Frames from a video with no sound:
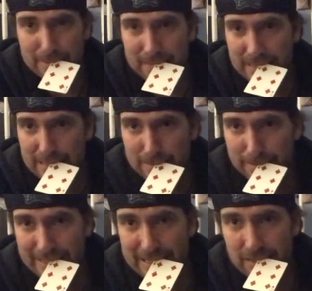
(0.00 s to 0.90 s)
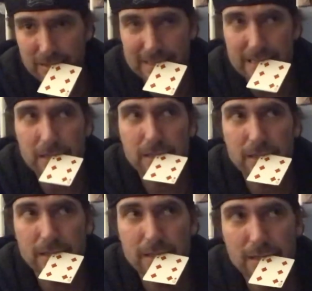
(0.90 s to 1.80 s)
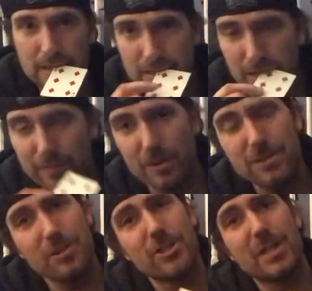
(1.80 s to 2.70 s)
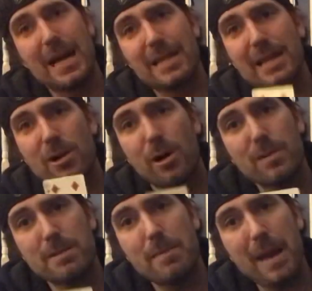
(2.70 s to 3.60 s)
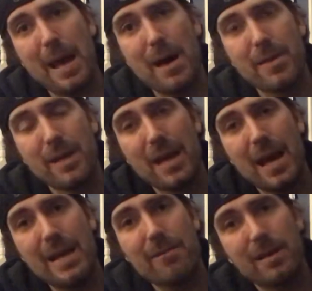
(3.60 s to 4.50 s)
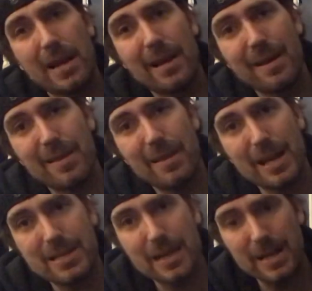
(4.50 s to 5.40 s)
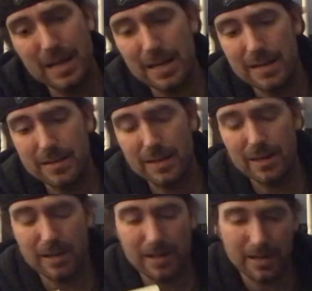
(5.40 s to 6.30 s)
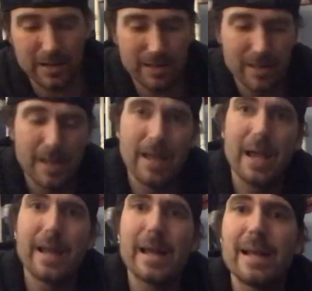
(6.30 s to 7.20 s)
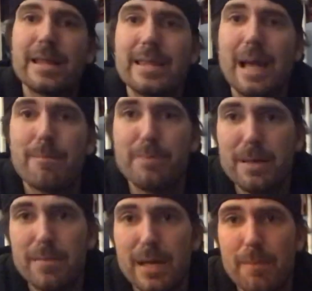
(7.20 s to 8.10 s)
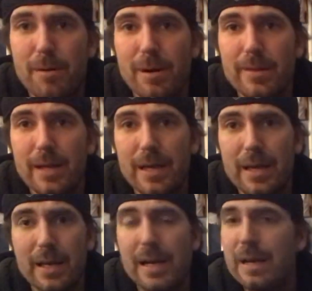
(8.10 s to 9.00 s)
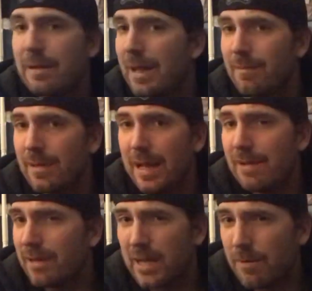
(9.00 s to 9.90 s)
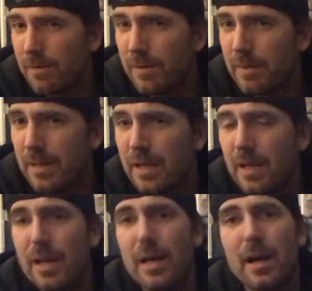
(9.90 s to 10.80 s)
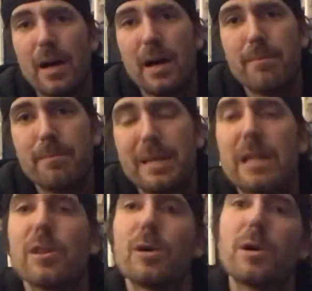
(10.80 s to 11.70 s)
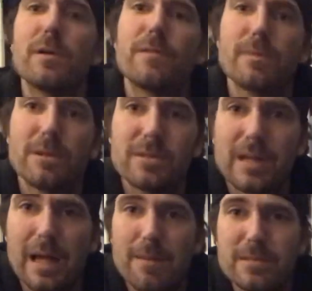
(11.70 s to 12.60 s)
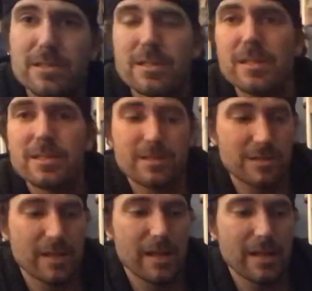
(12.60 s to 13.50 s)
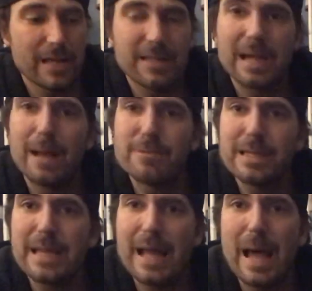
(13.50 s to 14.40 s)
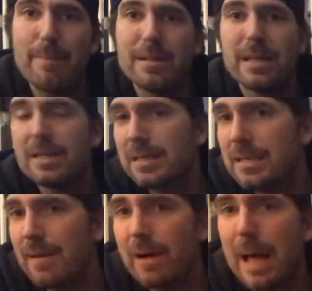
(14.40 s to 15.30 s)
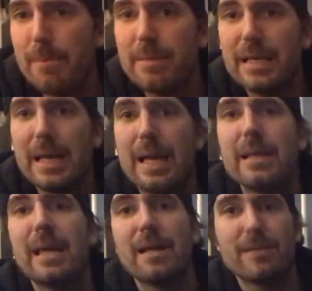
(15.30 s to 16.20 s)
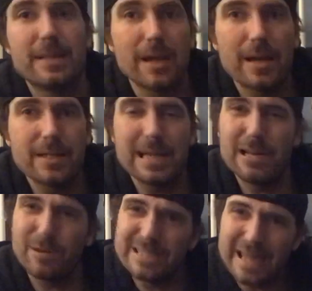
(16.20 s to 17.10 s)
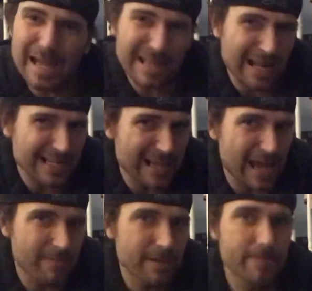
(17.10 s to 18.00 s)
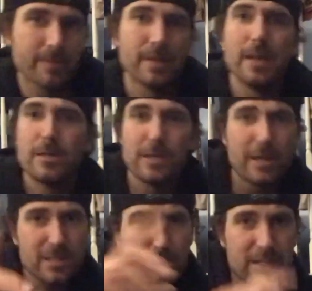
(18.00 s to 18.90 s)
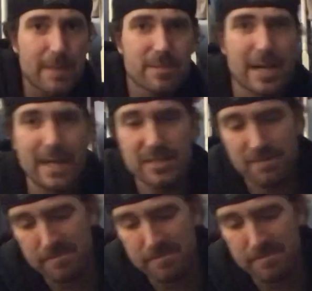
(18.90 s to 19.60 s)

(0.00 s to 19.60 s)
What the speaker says: I'm like, in my mouth. They're like, oh, at first they're shocked that a card was in my mouth. And then they were like, oh, that's not it. And I was like, oh. And I let that beat me up all night, and I didn't recover from it. But I learned from those times, and since like times like that happen, it never happened to me again. And if it does, I know exactly how to get out of it. So here's some tips, guys.